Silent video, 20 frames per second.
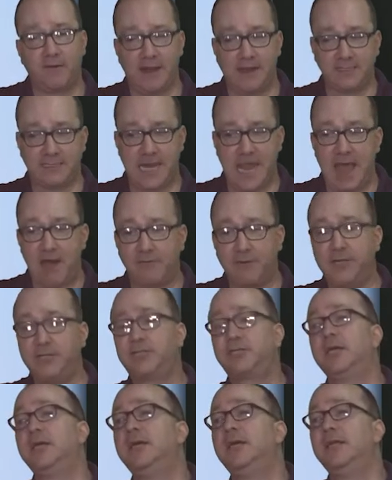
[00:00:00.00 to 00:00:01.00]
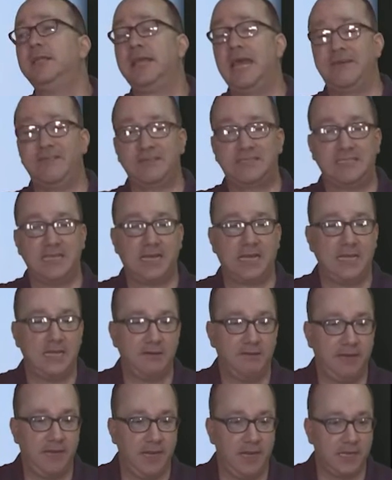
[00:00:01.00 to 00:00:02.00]
has an outage, they have a
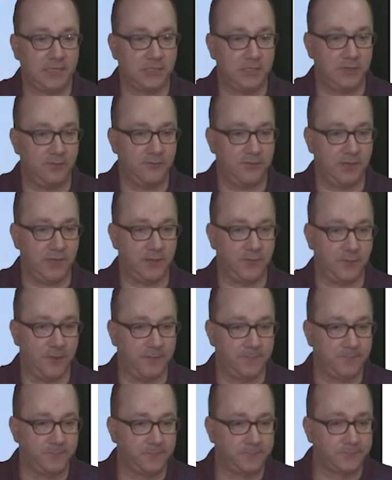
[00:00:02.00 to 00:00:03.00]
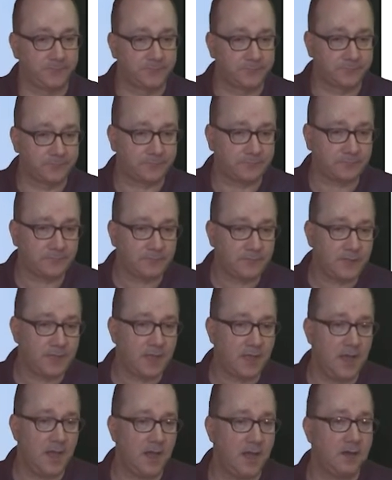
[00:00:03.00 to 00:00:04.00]
secondary connection over the other
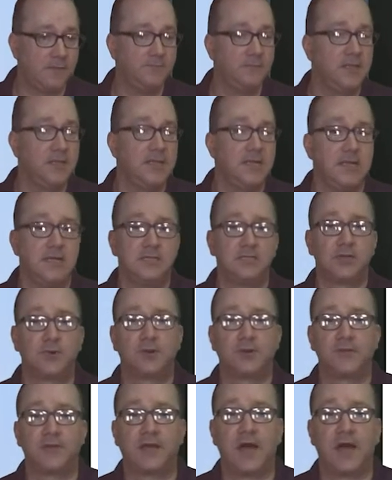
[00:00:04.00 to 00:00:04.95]
one. So the